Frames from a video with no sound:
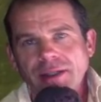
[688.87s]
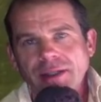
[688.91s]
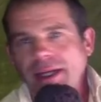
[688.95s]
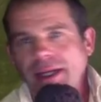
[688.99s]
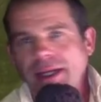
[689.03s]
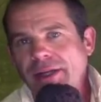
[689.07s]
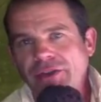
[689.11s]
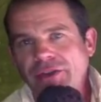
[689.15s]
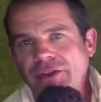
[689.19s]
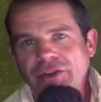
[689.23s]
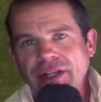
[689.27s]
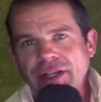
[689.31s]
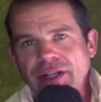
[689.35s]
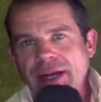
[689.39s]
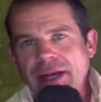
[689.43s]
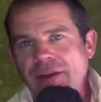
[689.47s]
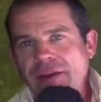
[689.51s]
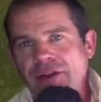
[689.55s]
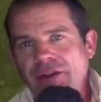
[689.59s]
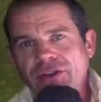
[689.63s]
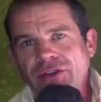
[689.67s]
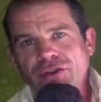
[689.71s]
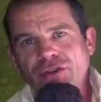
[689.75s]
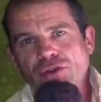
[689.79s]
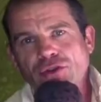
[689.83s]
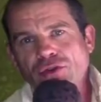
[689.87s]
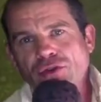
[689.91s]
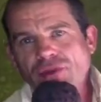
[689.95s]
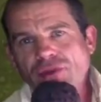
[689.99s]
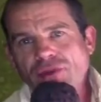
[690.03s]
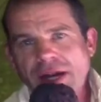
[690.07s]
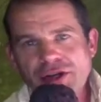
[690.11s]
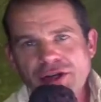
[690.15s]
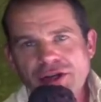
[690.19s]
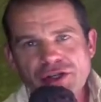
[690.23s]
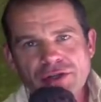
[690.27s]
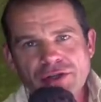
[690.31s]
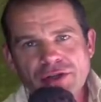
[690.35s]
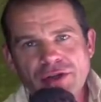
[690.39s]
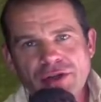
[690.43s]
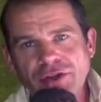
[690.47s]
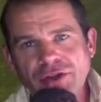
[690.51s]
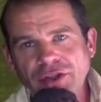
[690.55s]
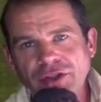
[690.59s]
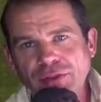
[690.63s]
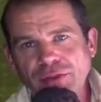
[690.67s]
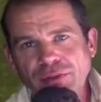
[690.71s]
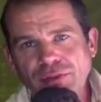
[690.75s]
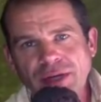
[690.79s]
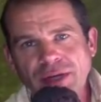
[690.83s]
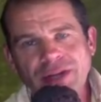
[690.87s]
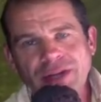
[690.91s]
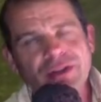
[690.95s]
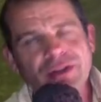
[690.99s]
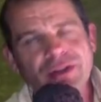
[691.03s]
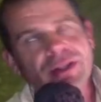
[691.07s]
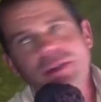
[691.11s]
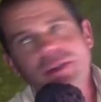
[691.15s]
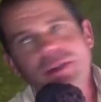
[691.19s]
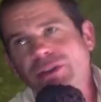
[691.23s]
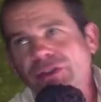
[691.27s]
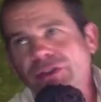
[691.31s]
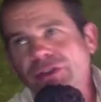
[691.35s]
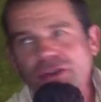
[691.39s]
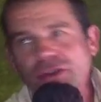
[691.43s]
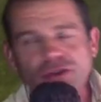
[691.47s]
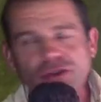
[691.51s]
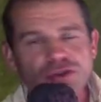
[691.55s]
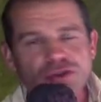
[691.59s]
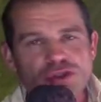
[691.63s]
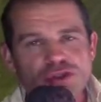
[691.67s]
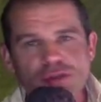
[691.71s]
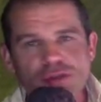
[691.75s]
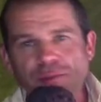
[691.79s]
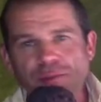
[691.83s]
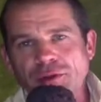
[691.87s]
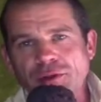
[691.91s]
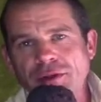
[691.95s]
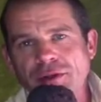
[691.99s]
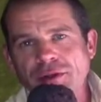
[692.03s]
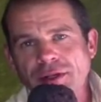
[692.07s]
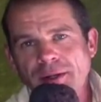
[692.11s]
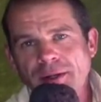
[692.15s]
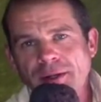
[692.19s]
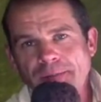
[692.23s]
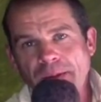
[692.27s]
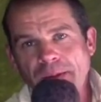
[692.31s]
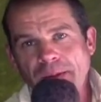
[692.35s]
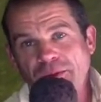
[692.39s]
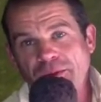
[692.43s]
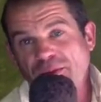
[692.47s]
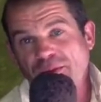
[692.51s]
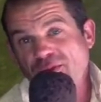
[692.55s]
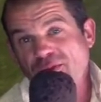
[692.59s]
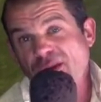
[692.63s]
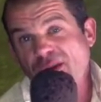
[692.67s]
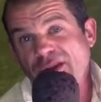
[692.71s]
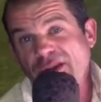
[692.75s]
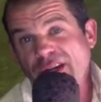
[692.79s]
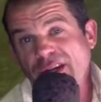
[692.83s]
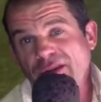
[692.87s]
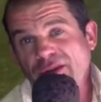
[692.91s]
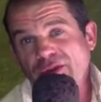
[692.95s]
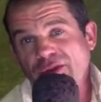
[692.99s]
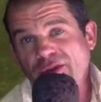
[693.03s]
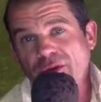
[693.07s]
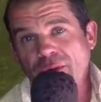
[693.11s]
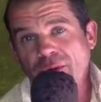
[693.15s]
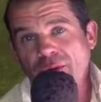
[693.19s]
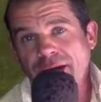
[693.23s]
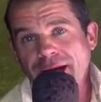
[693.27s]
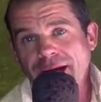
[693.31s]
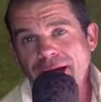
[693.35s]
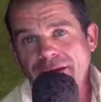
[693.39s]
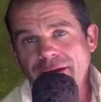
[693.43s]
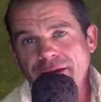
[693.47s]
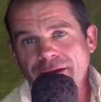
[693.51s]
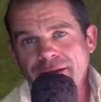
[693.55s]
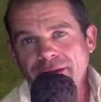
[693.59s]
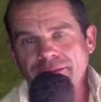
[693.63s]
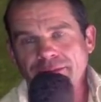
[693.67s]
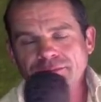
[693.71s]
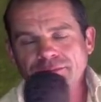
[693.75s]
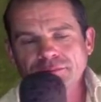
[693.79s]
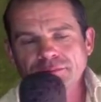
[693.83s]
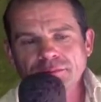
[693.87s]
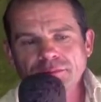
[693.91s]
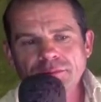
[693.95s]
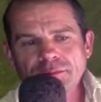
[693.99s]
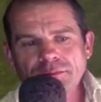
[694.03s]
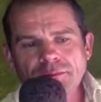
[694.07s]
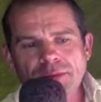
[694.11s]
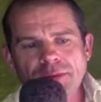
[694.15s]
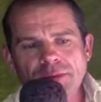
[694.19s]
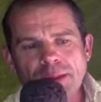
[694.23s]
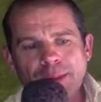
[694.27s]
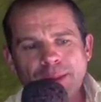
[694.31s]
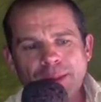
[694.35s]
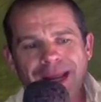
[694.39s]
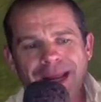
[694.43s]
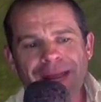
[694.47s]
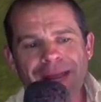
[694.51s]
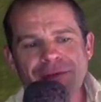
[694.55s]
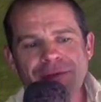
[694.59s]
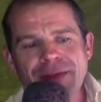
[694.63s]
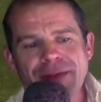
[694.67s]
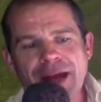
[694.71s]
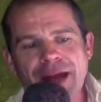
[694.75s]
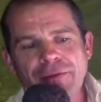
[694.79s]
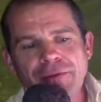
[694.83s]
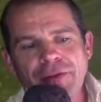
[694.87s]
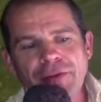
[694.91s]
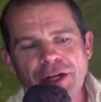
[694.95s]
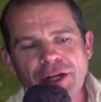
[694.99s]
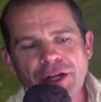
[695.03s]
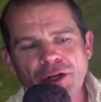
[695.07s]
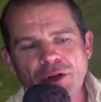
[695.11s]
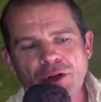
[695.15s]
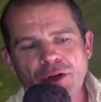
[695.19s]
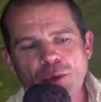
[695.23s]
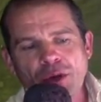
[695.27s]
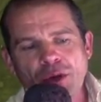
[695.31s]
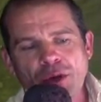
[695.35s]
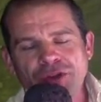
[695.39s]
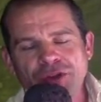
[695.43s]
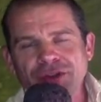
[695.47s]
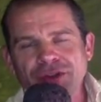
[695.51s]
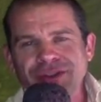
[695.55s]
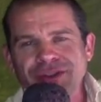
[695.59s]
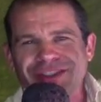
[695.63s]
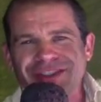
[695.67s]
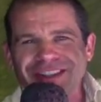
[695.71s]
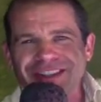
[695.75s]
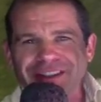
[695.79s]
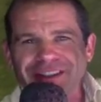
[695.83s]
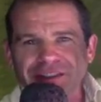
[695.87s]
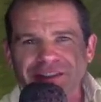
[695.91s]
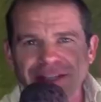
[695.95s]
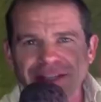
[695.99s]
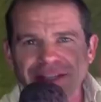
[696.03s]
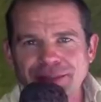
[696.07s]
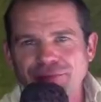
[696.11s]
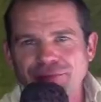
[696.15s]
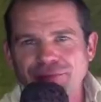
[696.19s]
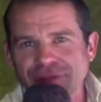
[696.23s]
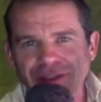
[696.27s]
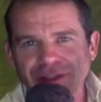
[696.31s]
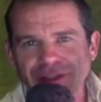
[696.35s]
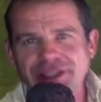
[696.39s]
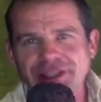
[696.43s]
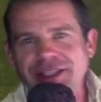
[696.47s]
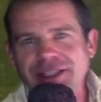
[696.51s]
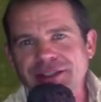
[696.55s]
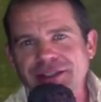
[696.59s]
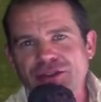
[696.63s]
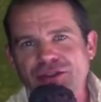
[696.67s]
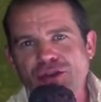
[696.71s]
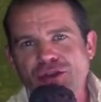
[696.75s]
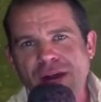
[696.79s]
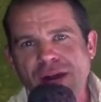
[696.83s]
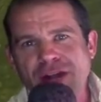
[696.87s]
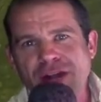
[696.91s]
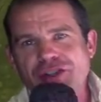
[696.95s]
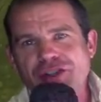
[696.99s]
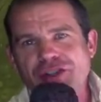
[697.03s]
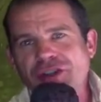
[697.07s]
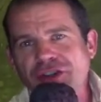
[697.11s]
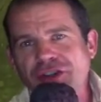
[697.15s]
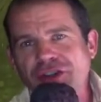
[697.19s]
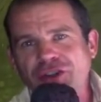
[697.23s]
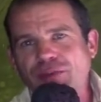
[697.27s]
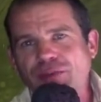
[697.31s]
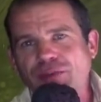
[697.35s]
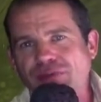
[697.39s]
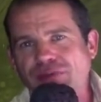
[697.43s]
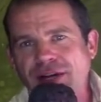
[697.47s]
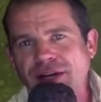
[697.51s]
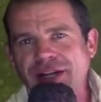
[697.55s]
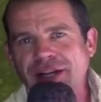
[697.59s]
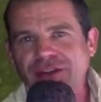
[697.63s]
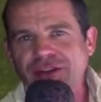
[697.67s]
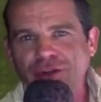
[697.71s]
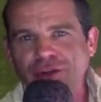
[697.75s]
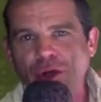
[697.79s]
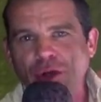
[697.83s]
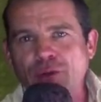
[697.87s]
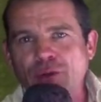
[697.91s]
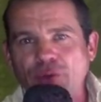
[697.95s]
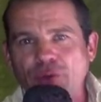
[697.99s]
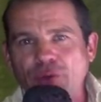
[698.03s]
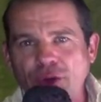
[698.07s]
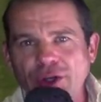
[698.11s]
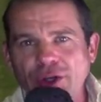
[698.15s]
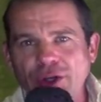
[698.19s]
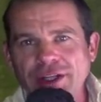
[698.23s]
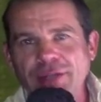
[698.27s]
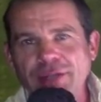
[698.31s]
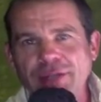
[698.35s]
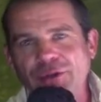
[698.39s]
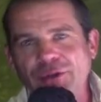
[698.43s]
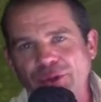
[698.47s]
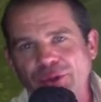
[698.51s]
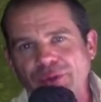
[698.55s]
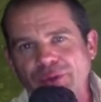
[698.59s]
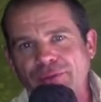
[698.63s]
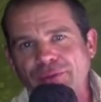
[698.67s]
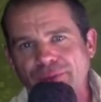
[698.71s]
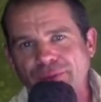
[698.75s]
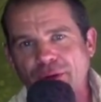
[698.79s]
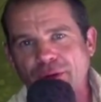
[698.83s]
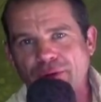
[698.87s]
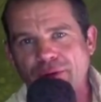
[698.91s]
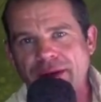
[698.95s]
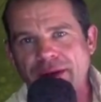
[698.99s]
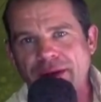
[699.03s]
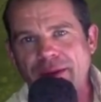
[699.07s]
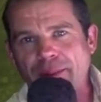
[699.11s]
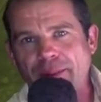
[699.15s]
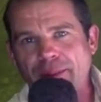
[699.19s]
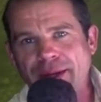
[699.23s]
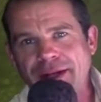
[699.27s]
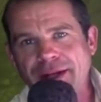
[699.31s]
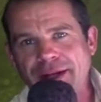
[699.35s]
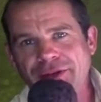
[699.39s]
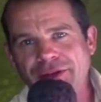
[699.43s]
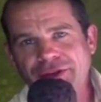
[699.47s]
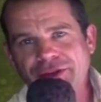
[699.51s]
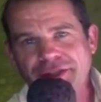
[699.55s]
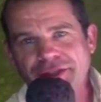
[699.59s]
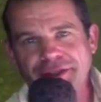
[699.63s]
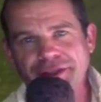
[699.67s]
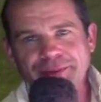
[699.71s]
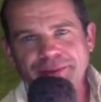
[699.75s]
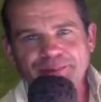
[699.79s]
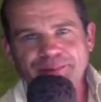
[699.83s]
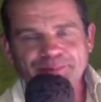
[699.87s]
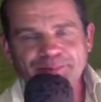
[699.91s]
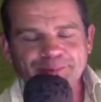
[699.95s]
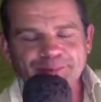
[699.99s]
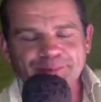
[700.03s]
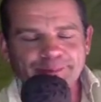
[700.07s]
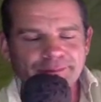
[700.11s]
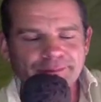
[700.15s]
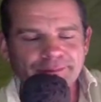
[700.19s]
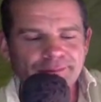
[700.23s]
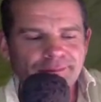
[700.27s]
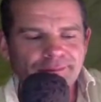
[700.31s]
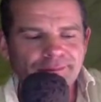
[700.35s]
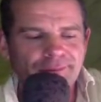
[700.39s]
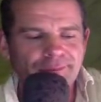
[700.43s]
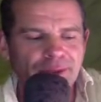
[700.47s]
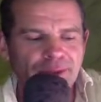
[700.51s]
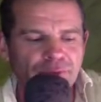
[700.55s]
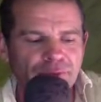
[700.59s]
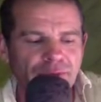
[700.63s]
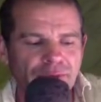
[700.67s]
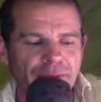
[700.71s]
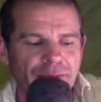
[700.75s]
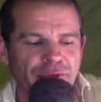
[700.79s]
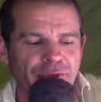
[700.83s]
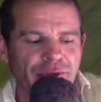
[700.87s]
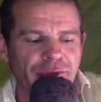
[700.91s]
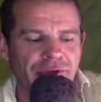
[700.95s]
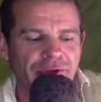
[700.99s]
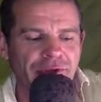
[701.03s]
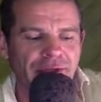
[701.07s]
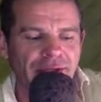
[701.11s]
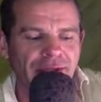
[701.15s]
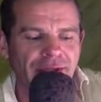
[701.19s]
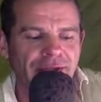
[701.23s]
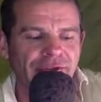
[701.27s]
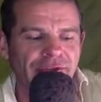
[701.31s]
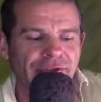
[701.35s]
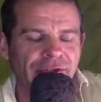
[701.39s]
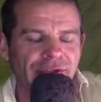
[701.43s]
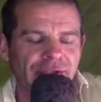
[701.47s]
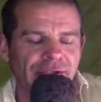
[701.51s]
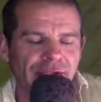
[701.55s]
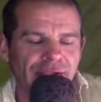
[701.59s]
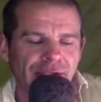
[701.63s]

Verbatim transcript: and see how they're just trashing on the disc brakes. I guess this is stupid. I'm surprised that sort of went out there. But even that video wasn't deliberately trash and disc brakes like overtly. It was sort of around the bounce, you know, we're between the lines.